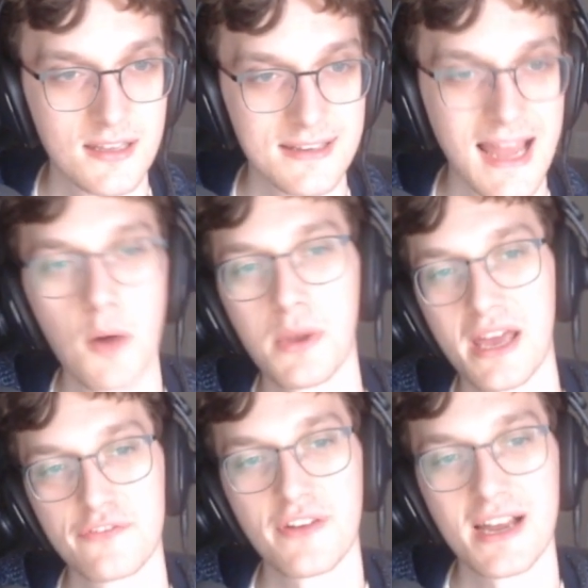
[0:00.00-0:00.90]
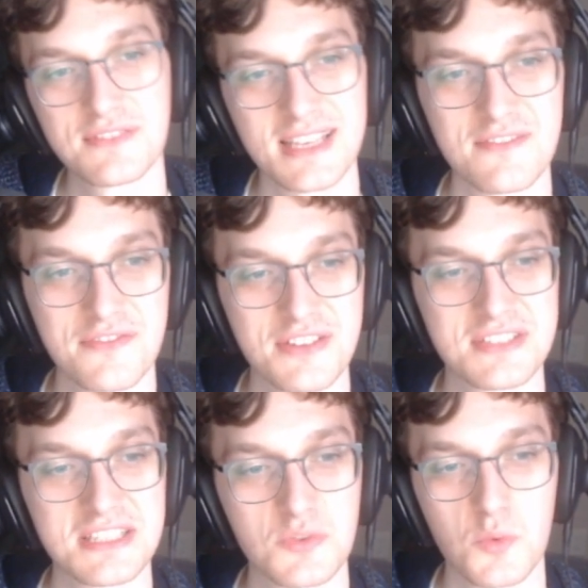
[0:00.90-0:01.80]
Now we have 5, 10,
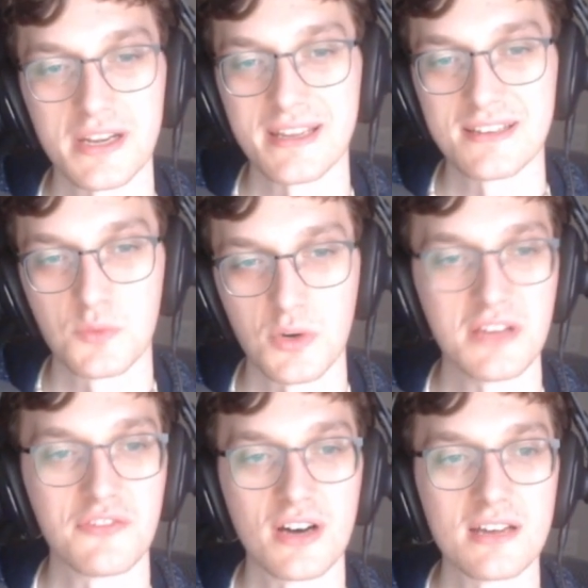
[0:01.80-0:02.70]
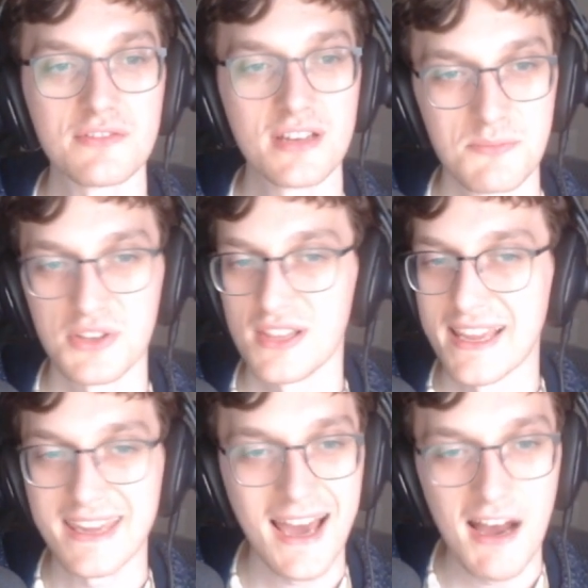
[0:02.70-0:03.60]
15, 20, 25. But,
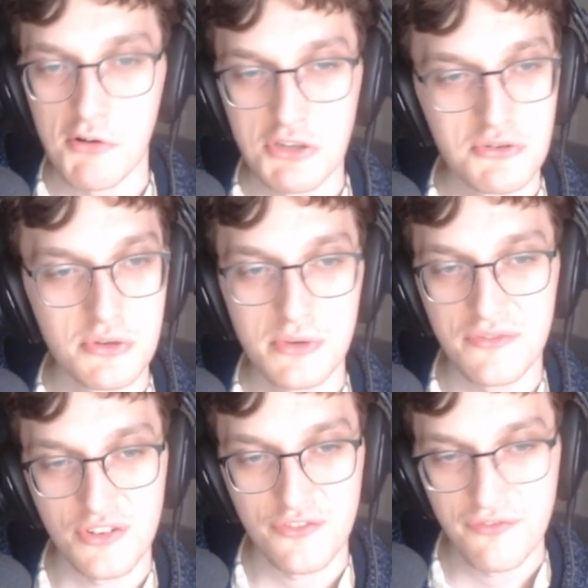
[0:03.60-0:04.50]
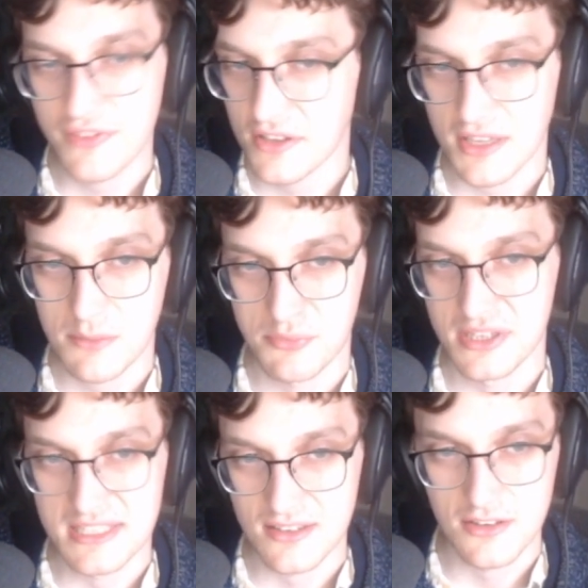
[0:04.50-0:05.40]
like, how do you even fill up
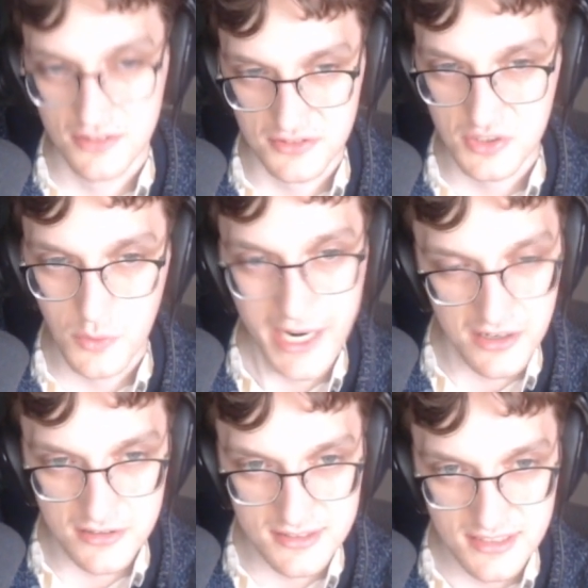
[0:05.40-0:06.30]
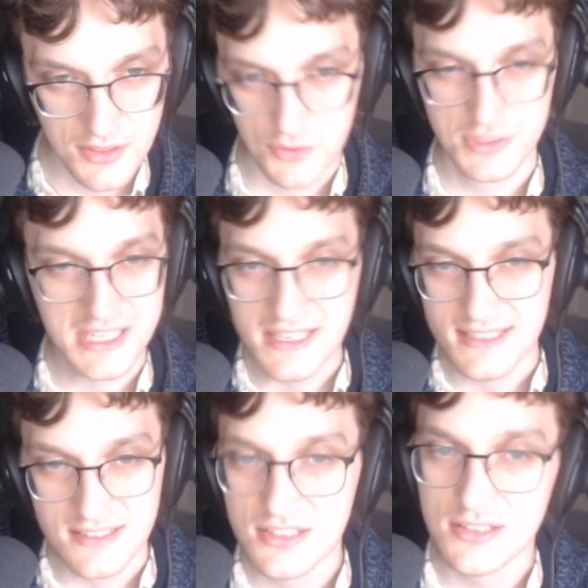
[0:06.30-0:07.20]
these other squares? 3s
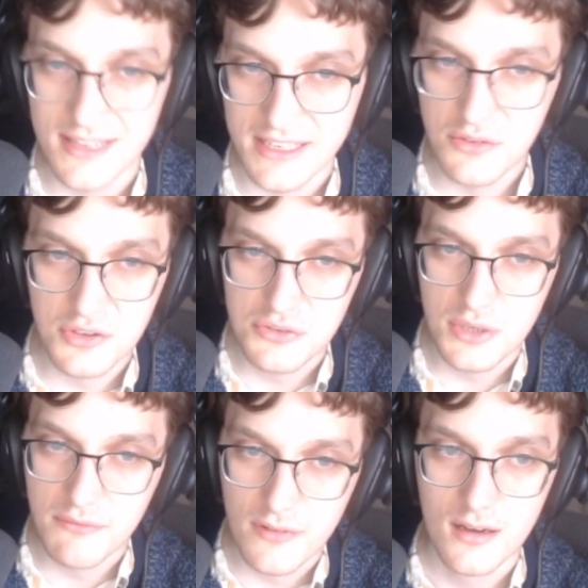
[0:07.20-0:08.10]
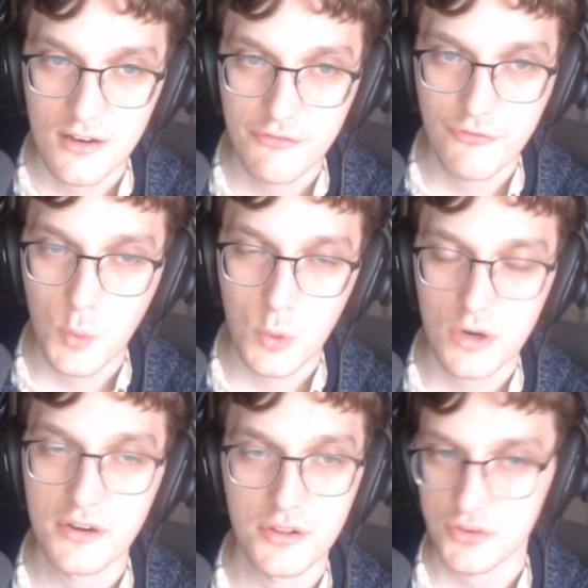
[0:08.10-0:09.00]
and, like, you can do a 4
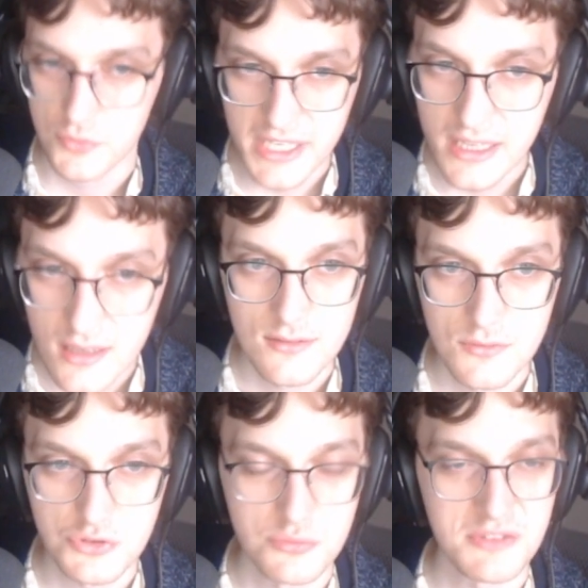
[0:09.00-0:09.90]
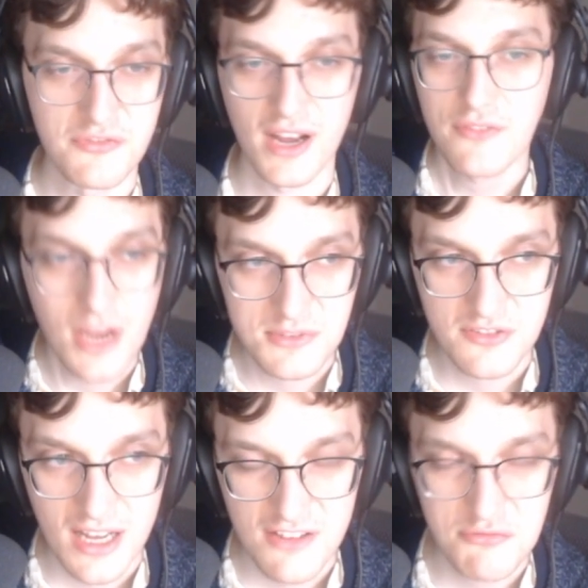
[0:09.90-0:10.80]
and a 3, which would be 5 times
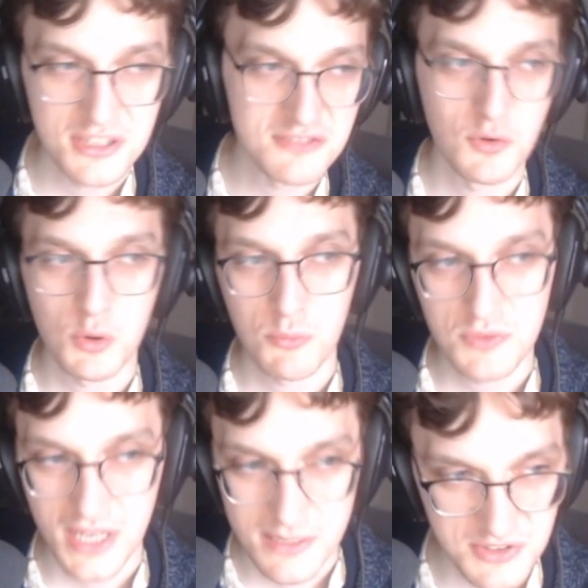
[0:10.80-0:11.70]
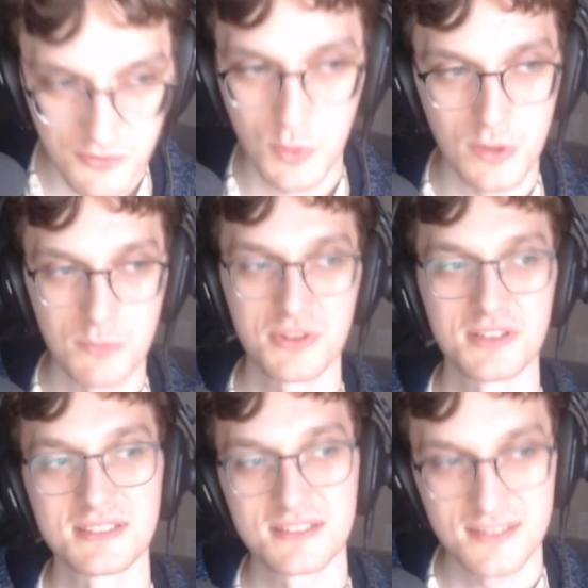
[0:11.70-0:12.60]
5 plus 4 times 4
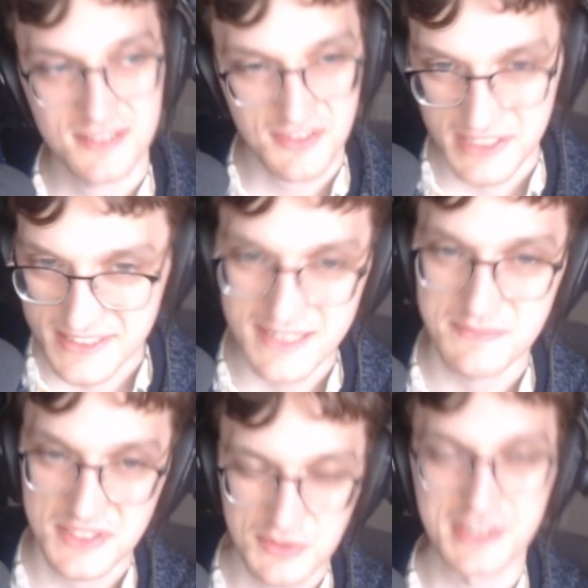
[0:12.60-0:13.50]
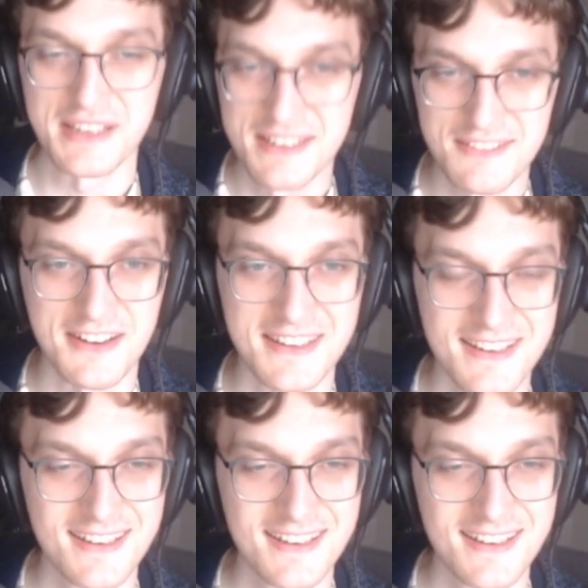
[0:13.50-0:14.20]
plus 3 times 3, right?